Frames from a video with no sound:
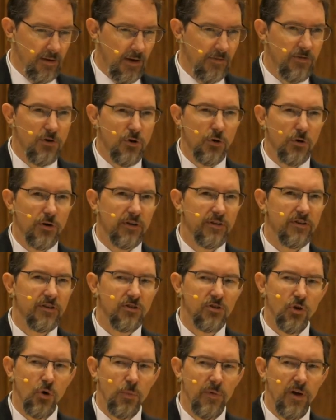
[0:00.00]
I've noticed
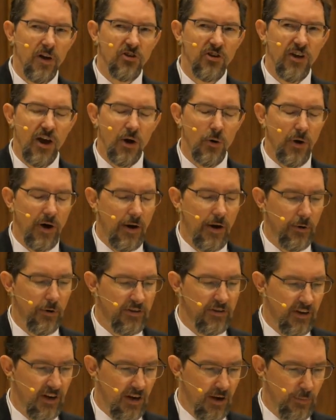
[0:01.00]
so much how our
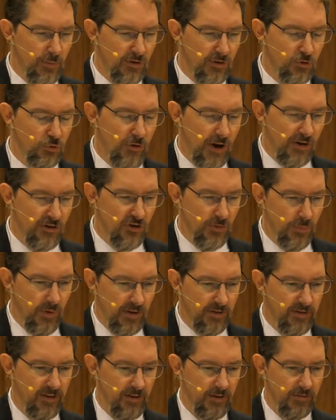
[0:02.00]
time is
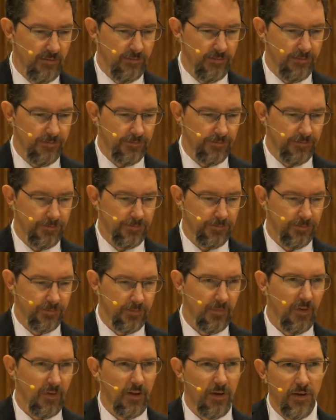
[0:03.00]
regimented.
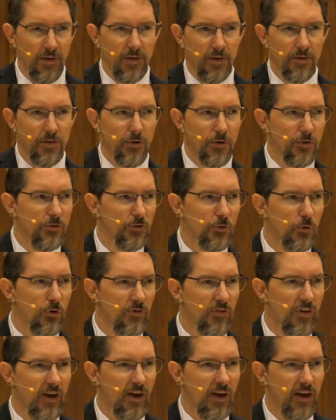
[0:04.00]
Those who
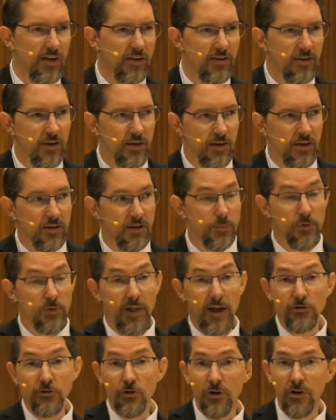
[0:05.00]
have had the
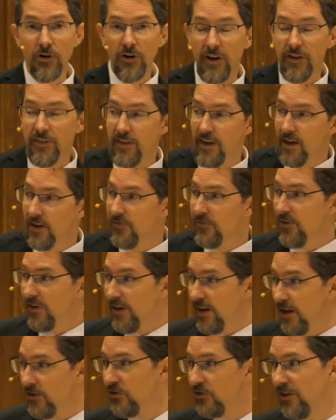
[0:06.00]
pleasure and the
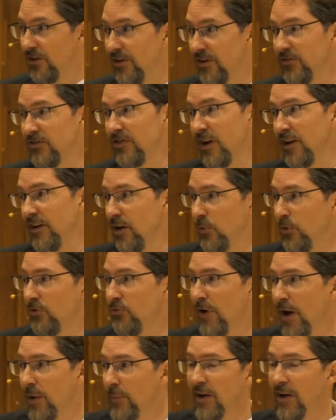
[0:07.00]
edification of studying with
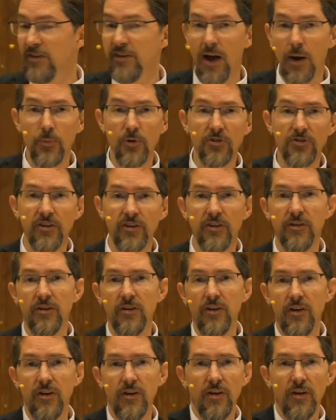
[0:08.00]
Rabbi Daberson
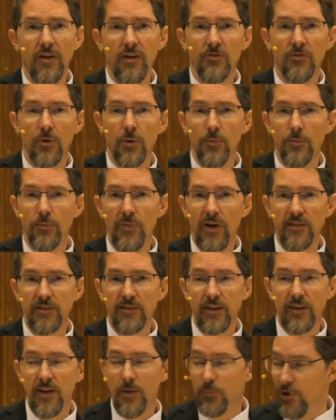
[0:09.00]
from
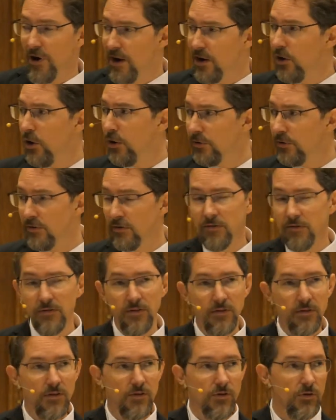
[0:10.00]
Masachet Brachot
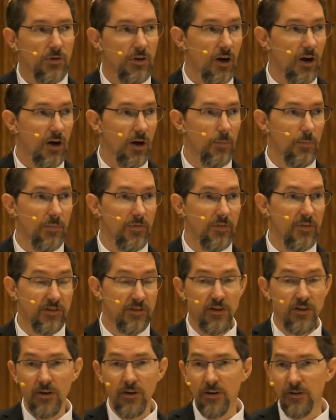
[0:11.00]
um,
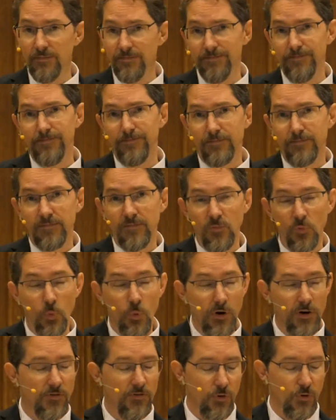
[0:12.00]
this year
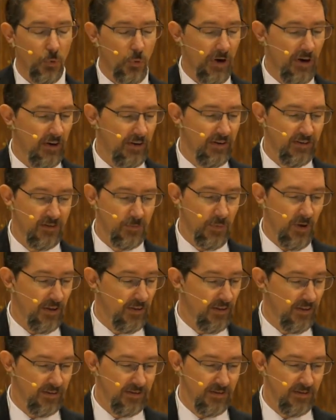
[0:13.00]
wonderful way to spend